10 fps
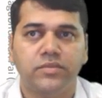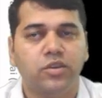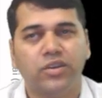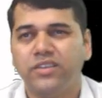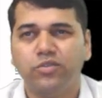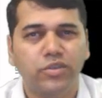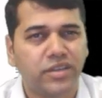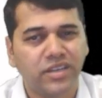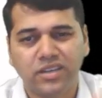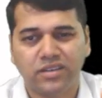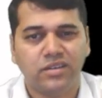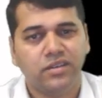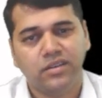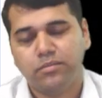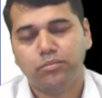Okay, so here
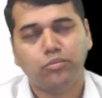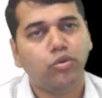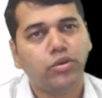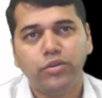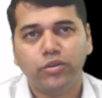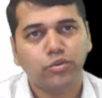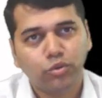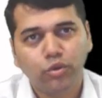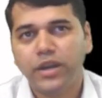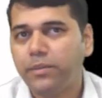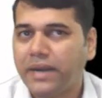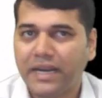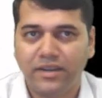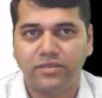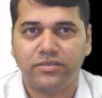more you have to go and
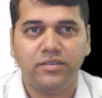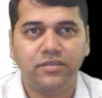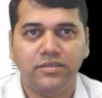practice. Huh?